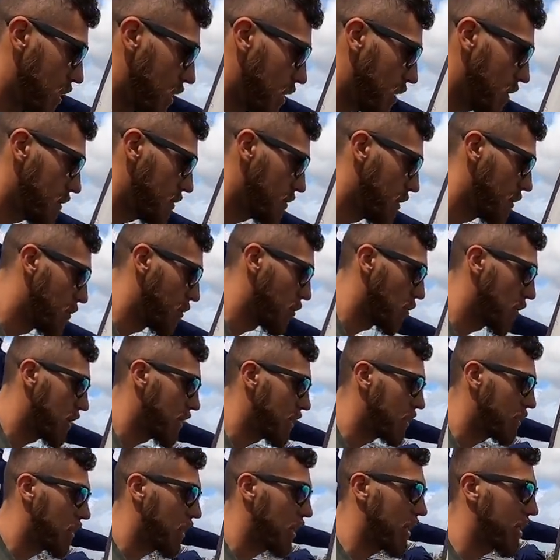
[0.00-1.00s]
Uh, the
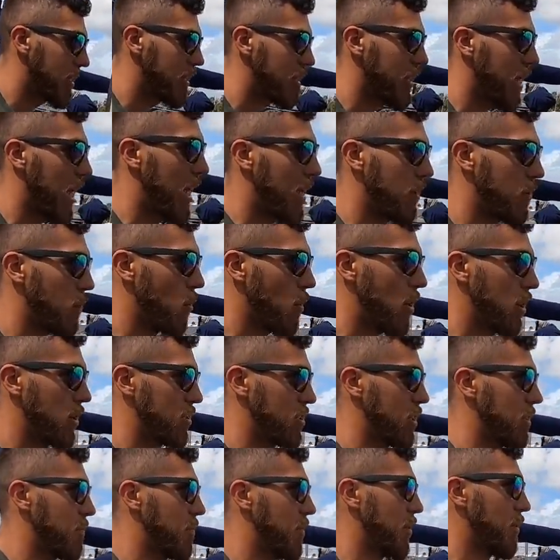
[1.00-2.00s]
marina like had it
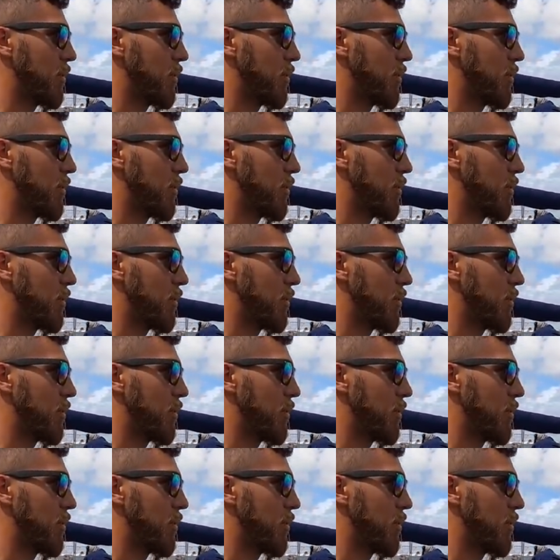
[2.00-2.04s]
wash up